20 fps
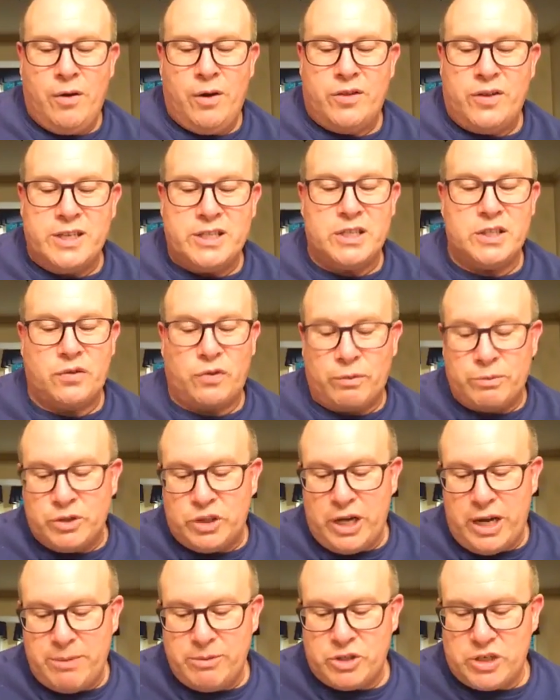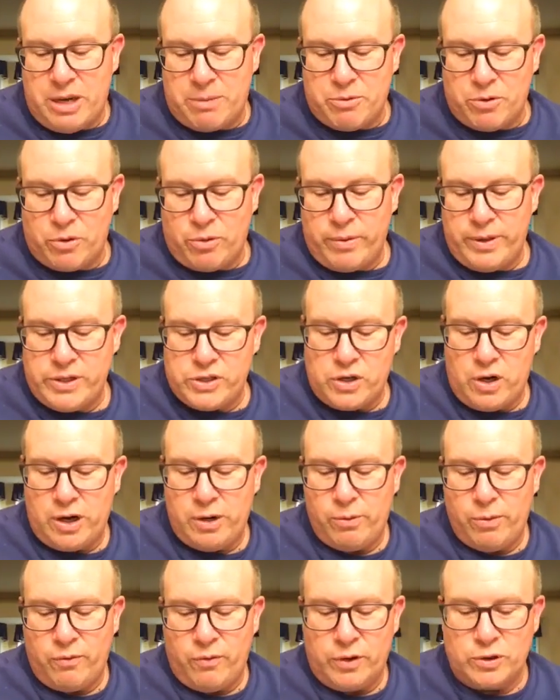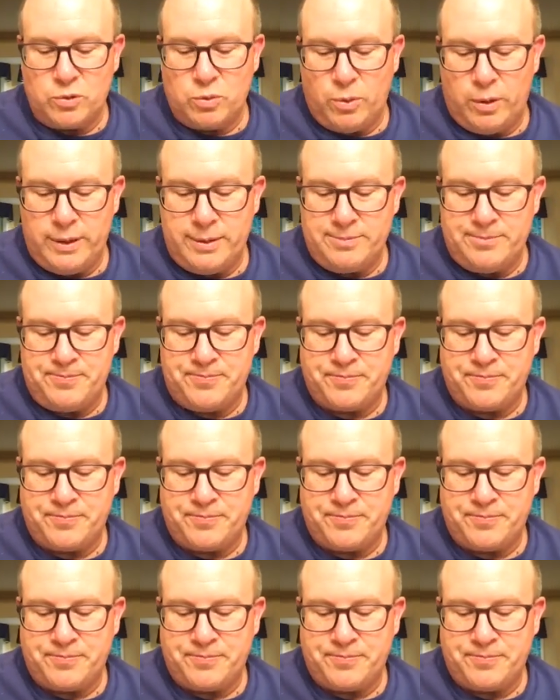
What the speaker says: This is from James chapter 3, starting with verse 1.